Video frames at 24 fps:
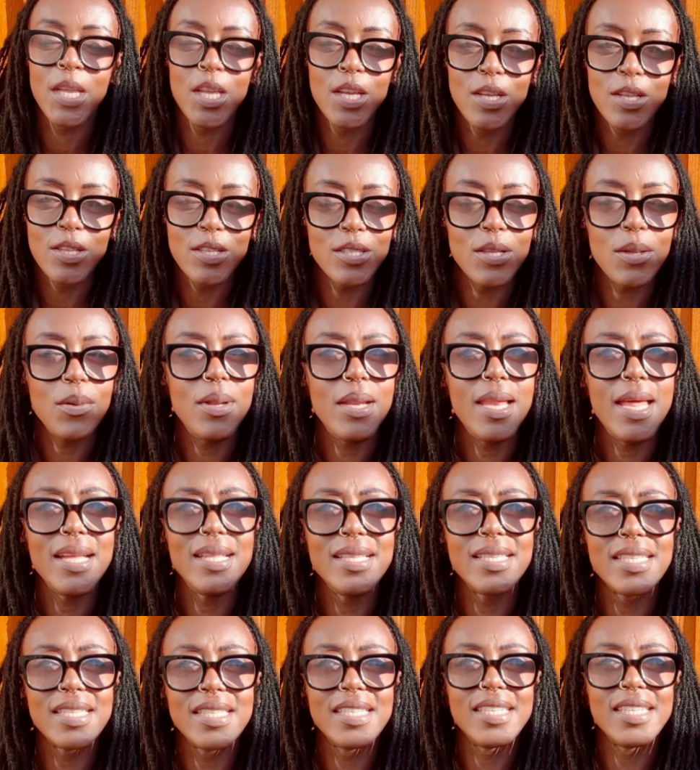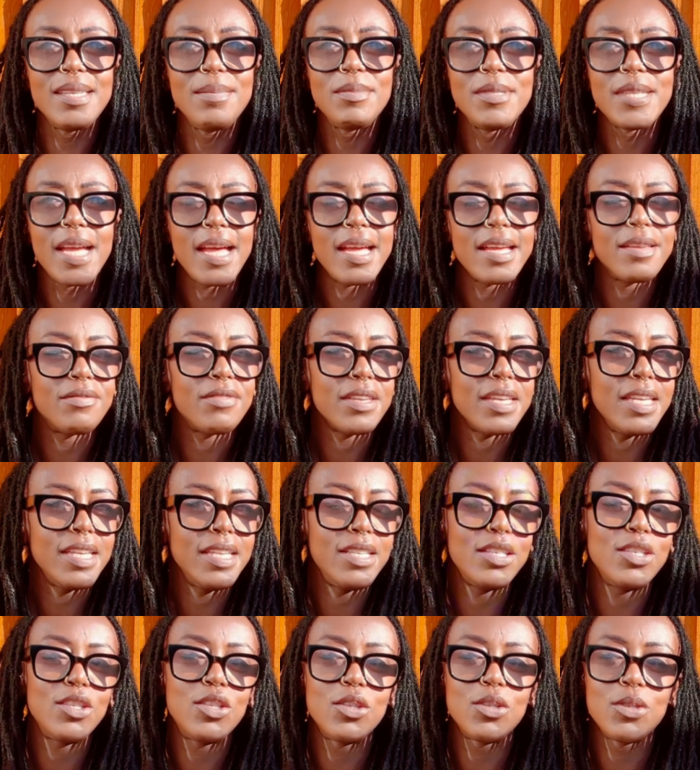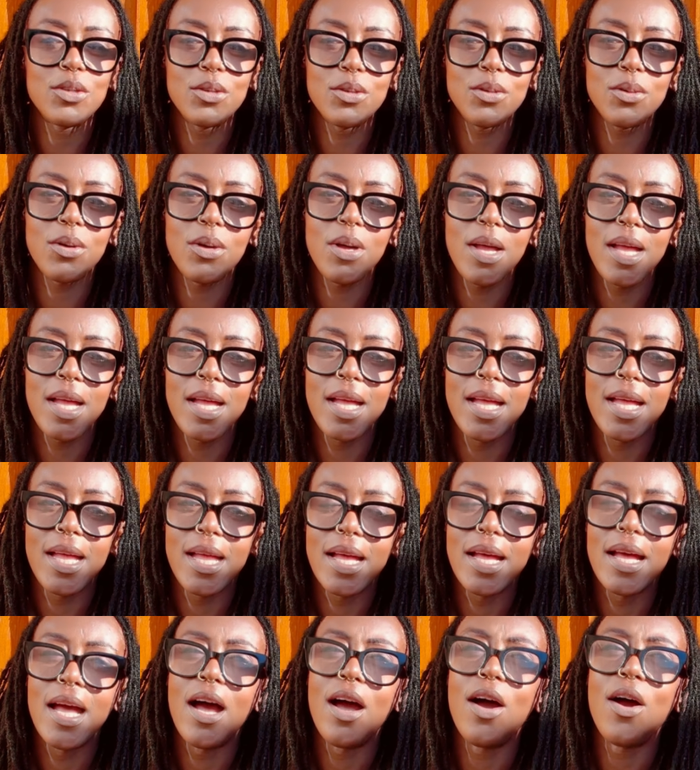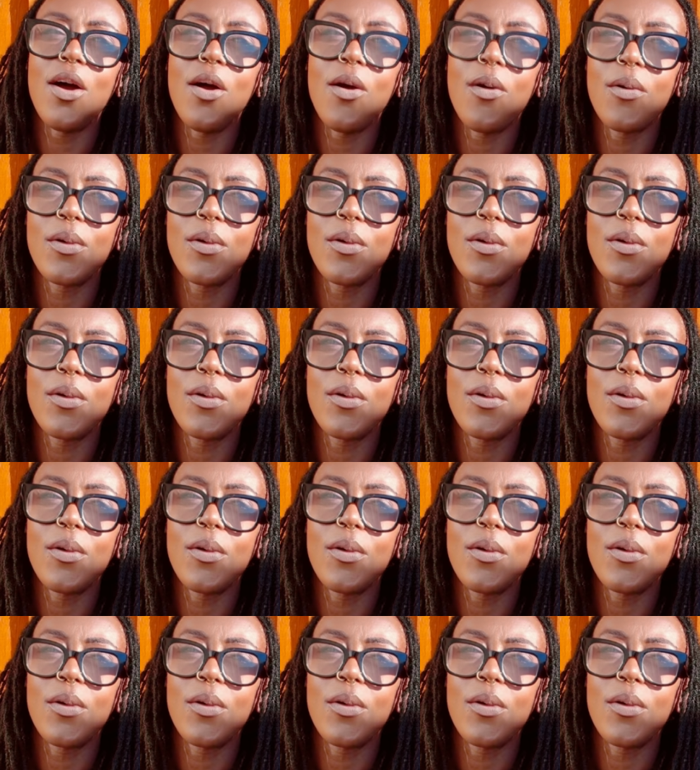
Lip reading: So, let's deep dive into how